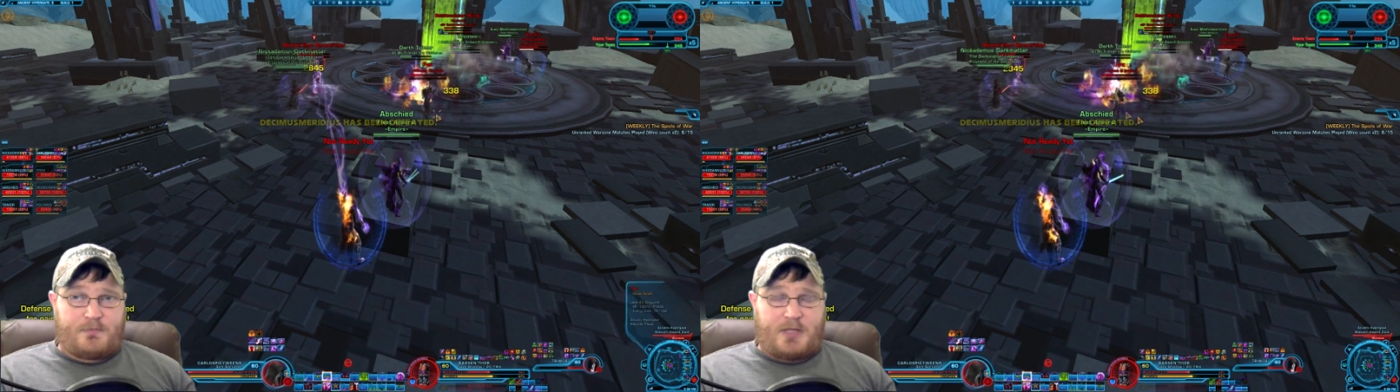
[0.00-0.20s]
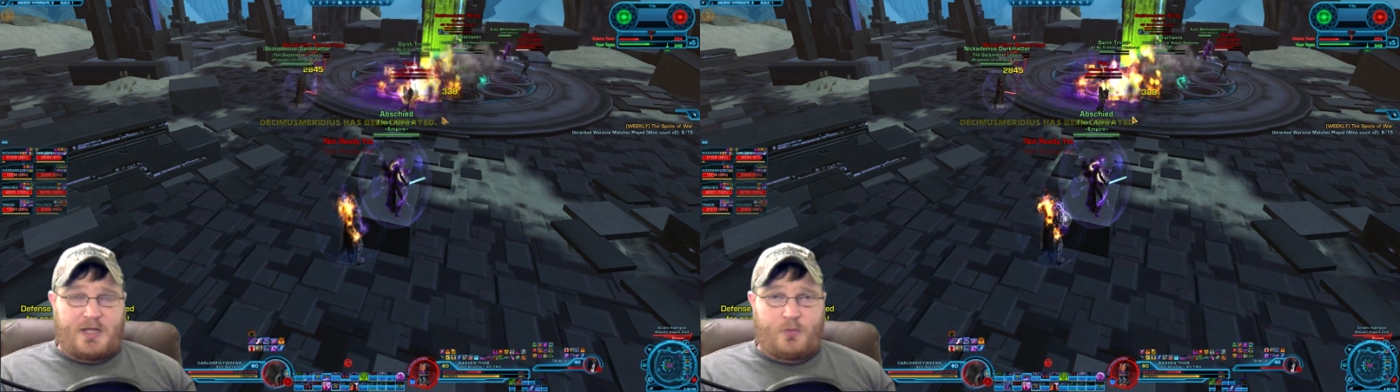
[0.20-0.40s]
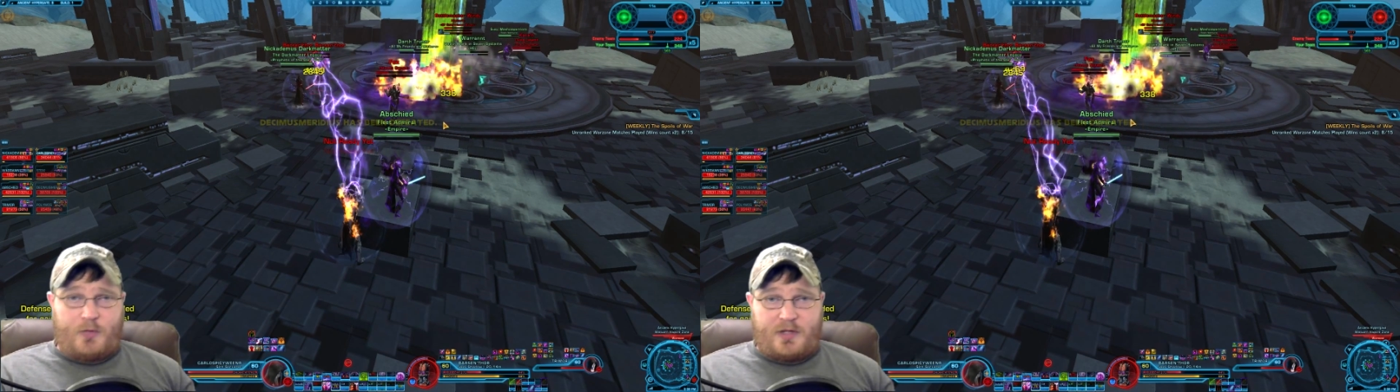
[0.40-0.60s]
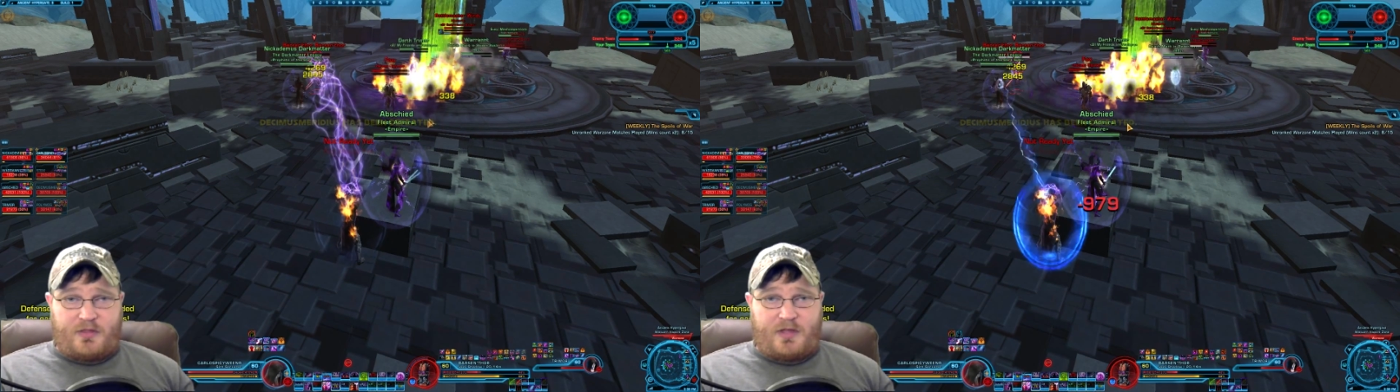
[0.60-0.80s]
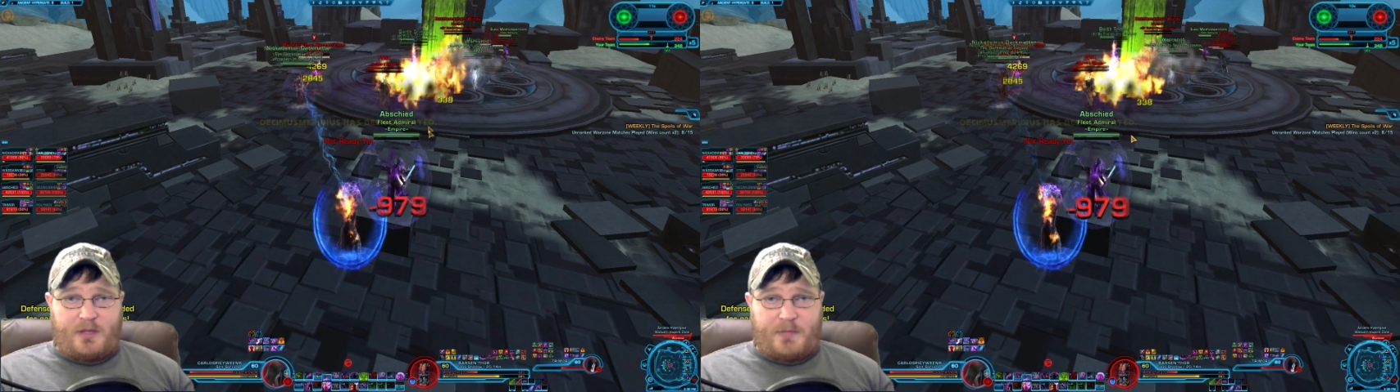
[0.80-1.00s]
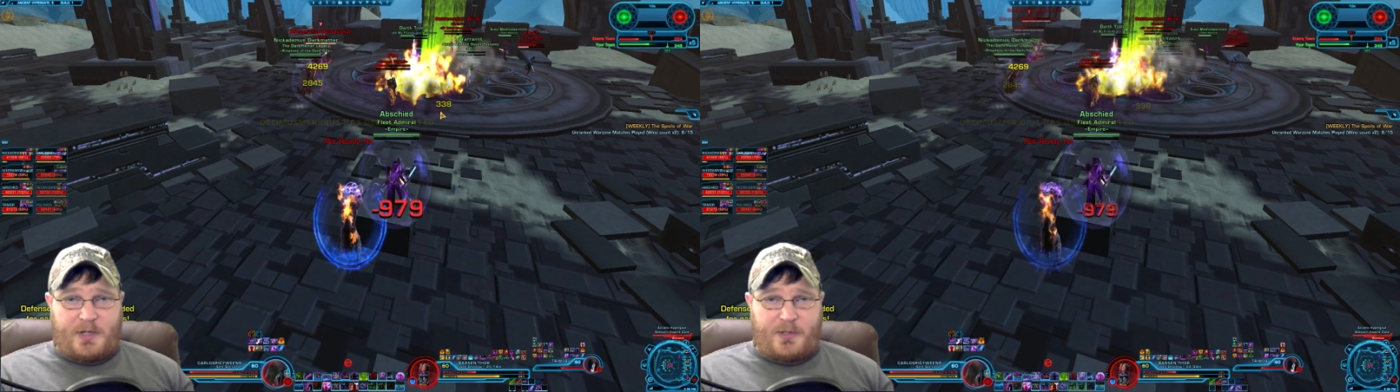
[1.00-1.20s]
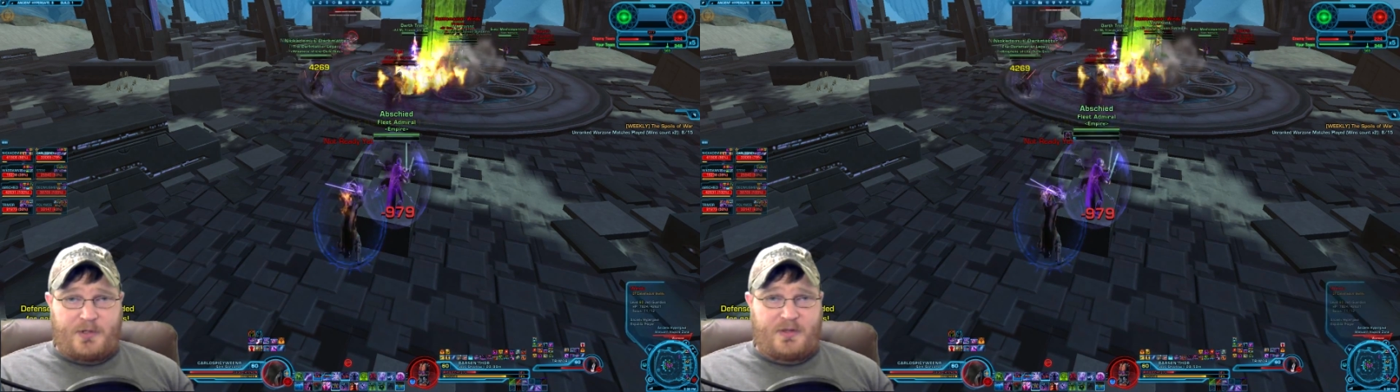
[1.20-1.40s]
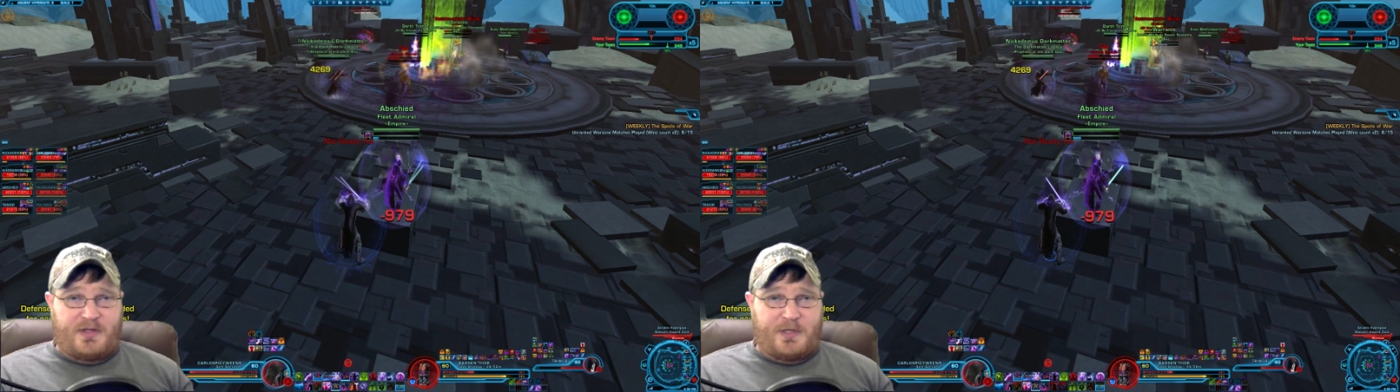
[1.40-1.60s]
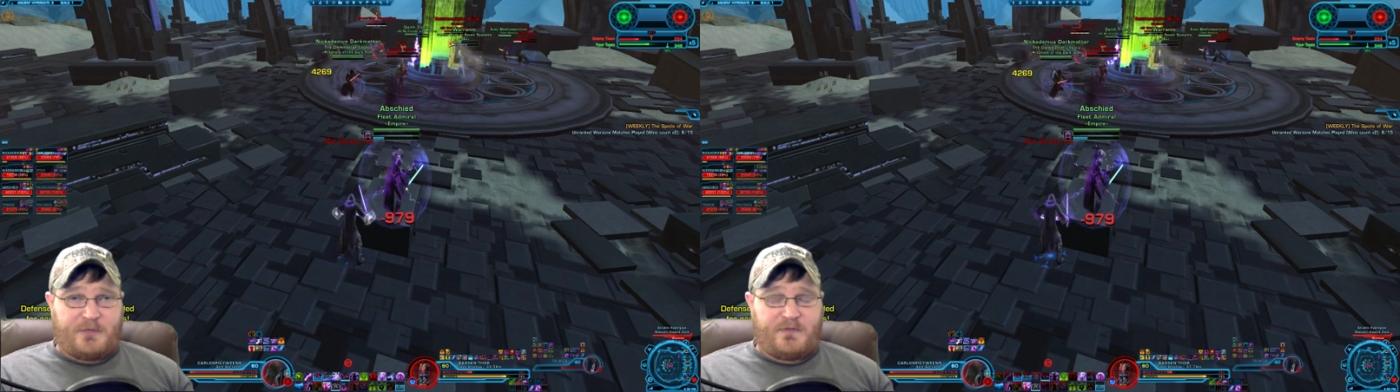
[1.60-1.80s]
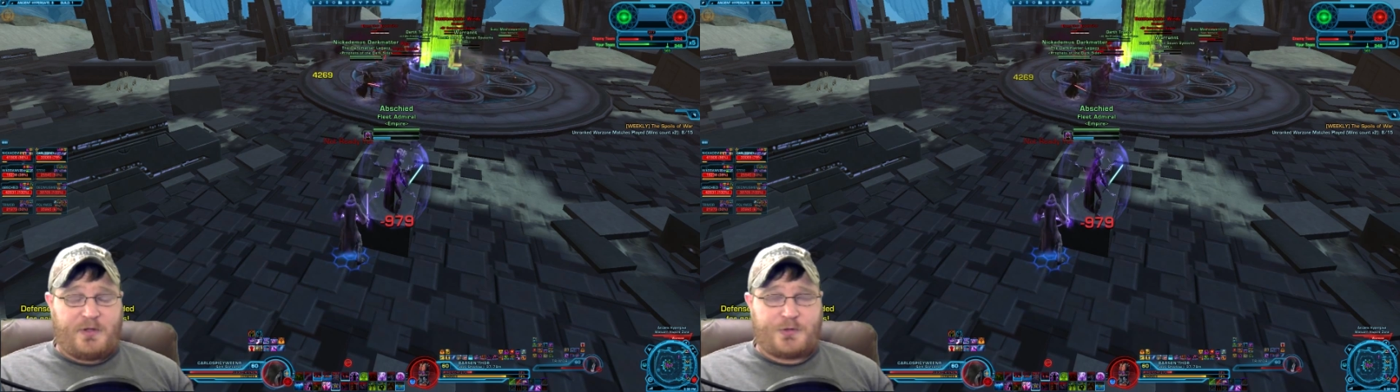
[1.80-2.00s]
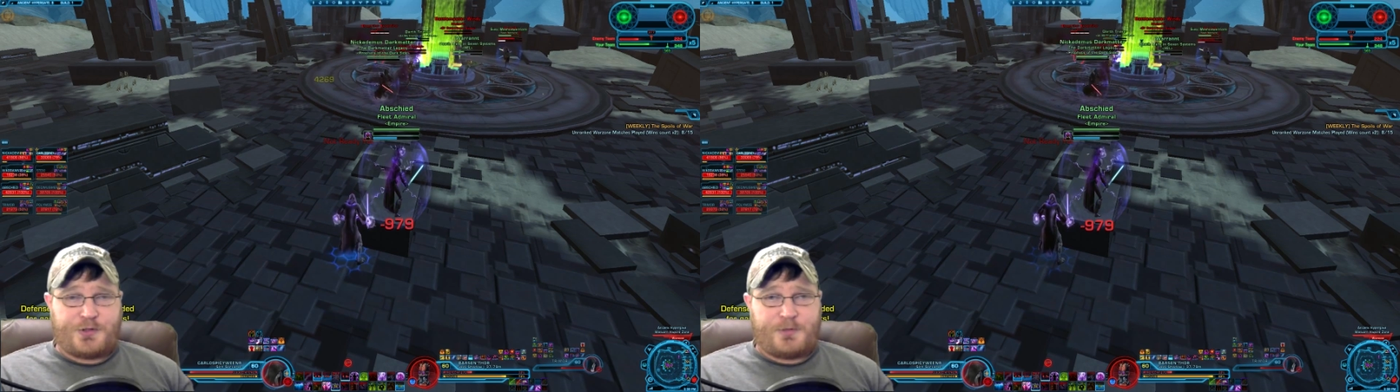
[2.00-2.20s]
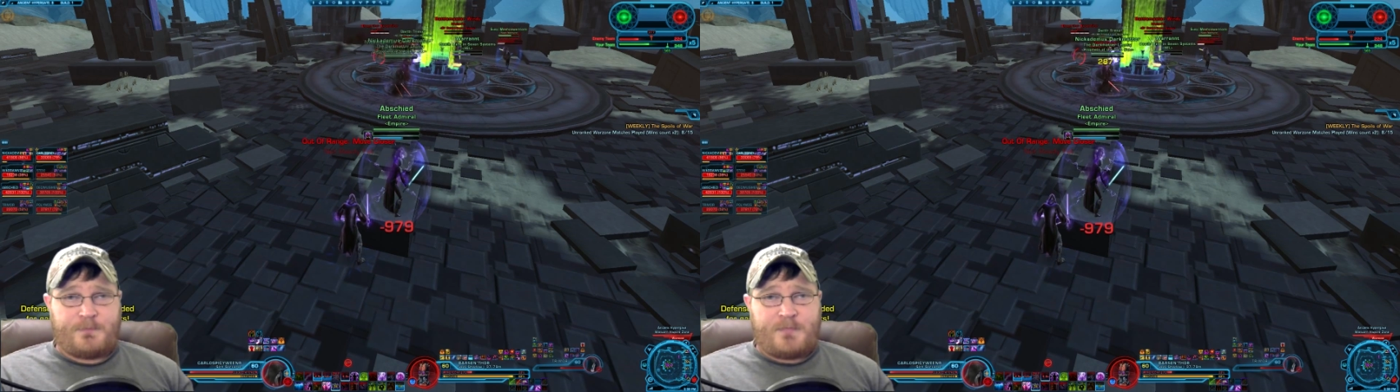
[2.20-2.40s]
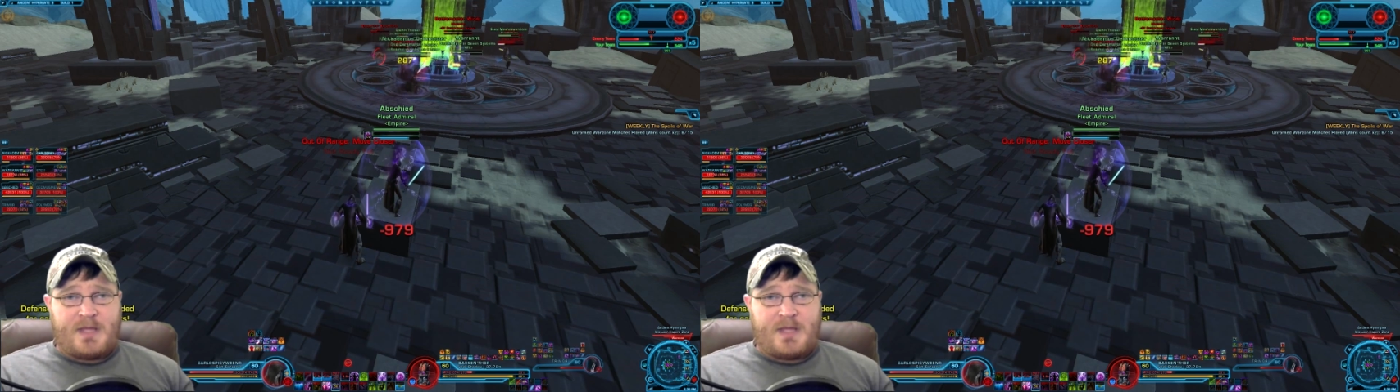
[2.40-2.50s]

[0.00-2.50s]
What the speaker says: play with up here in the near future.